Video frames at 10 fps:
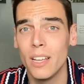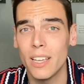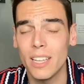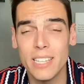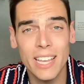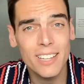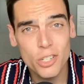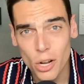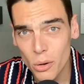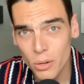can take a
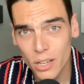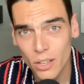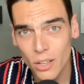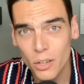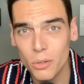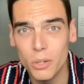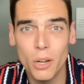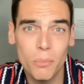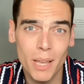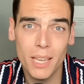joke, who
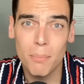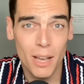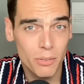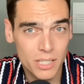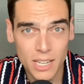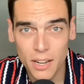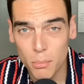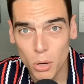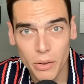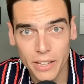don't make mountains out of
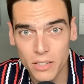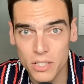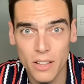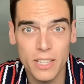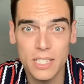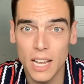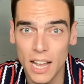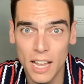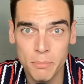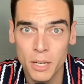molehills all the
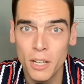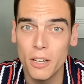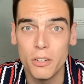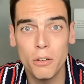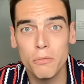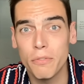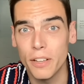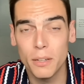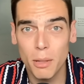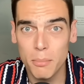time, who don't
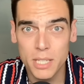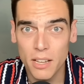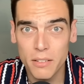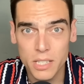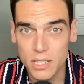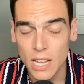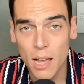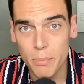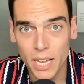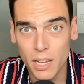film themselves
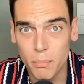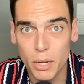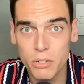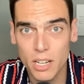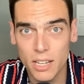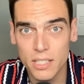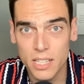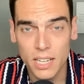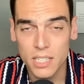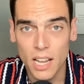sobbing and post it on
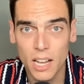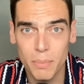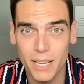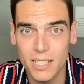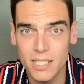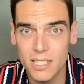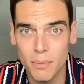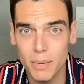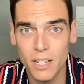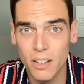TikTok because
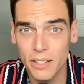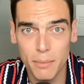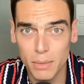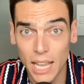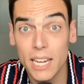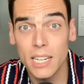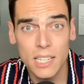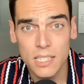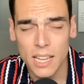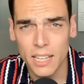somebody called them
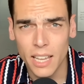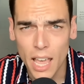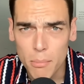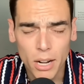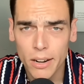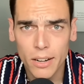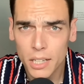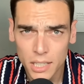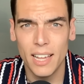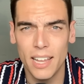ladies at a gay
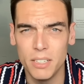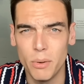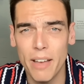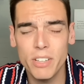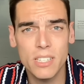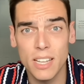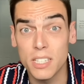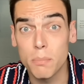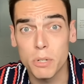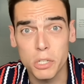bar, and who have a sense
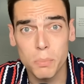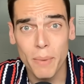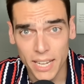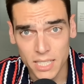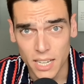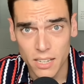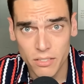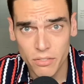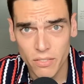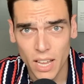of
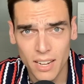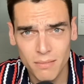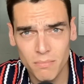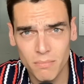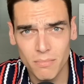perspective and